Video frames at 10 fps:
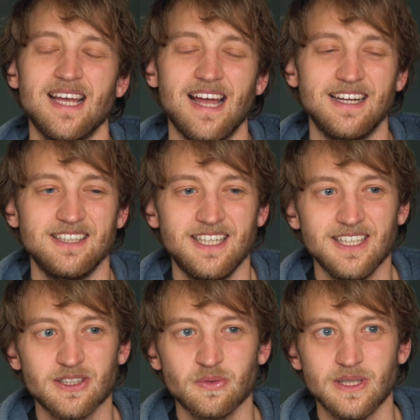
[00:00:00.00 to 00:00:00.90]
And
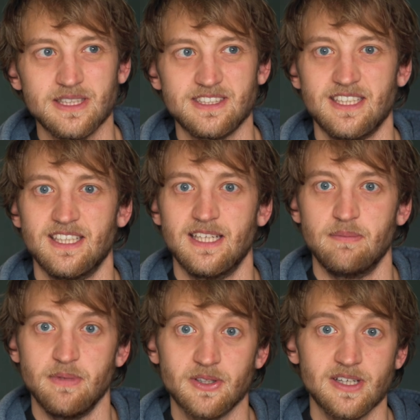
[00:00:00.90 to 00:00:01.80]
here with the
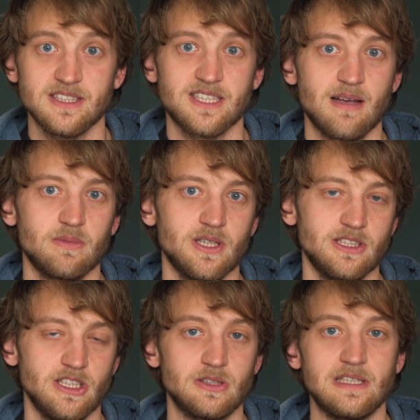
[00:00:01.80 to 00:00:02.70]
mirrorless
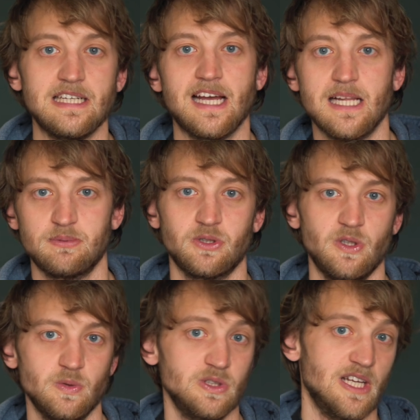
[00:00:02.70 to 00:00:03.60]
cameras, it really helps to
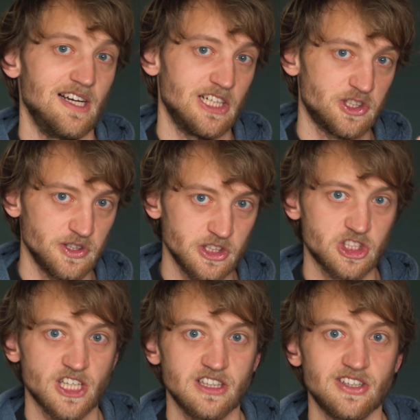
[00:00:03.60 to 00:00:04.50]
use the electronic
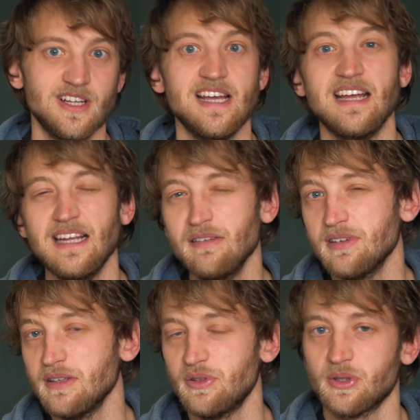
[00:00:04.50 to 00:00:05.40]
shutter.
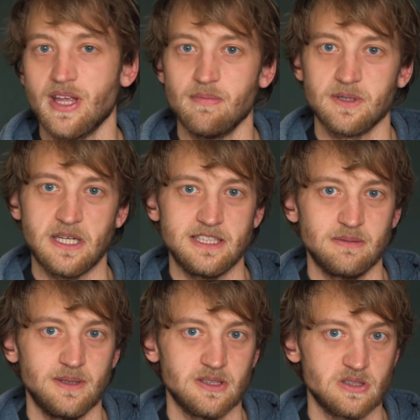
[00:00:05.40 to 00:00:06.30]
Even if your camera has a
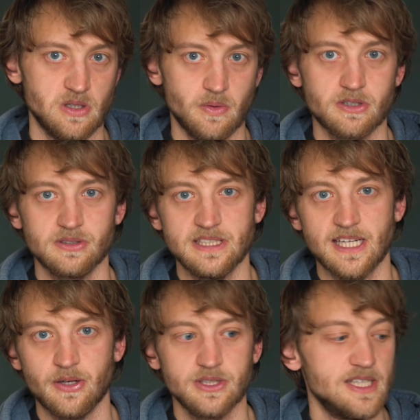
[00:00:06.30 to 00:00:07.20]
bit of slower
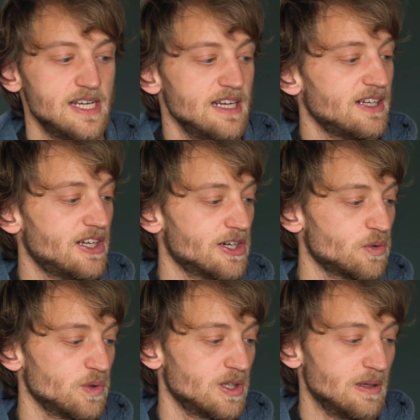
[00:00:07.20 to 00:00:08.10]
readout,
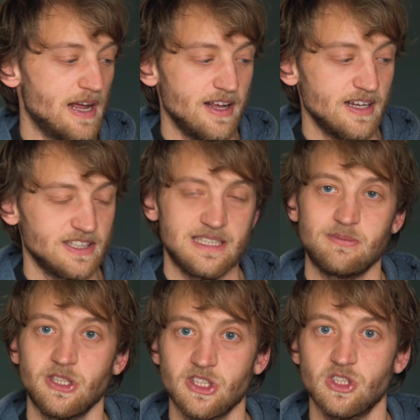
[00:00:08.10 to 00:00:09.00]
here the
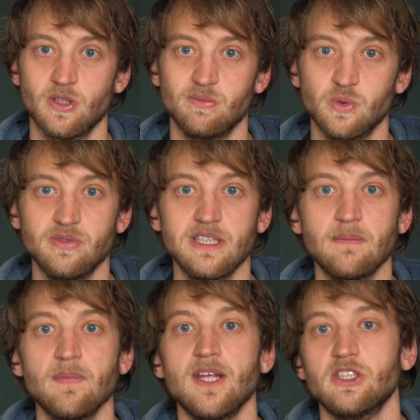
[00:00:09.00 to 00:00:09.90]
subject is not
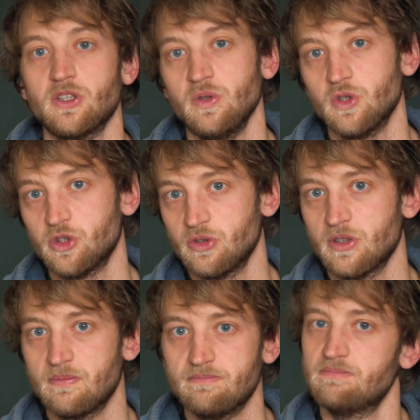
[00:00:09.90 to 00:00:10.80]
moving, so you should
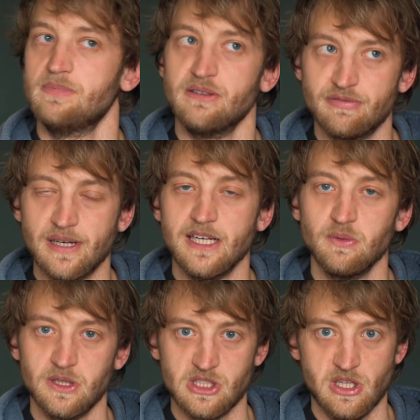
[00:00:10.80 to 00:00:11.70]
be fine
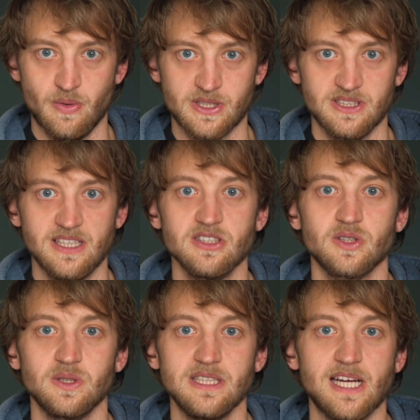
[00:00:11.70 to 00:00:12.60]
with a slower
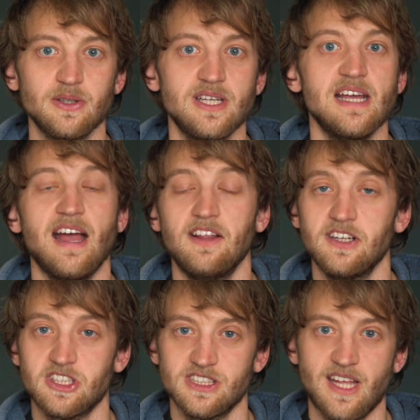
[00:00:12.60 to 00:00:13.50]
sensor readout, and
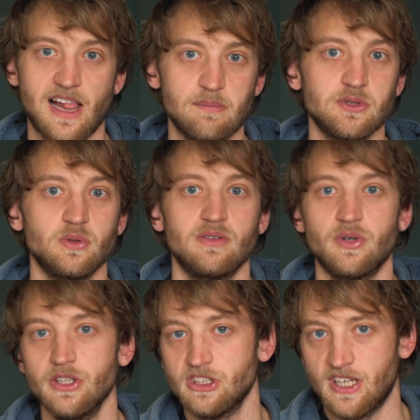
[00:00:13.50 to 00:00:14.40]
it just helps to
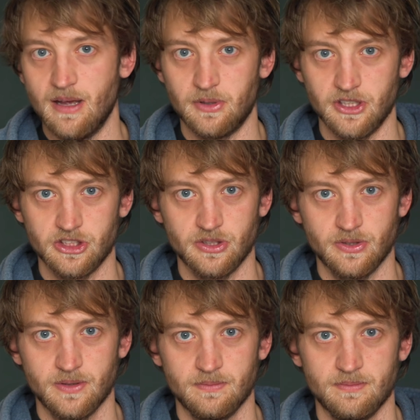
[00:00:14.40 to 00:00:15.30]
avoid camera shock.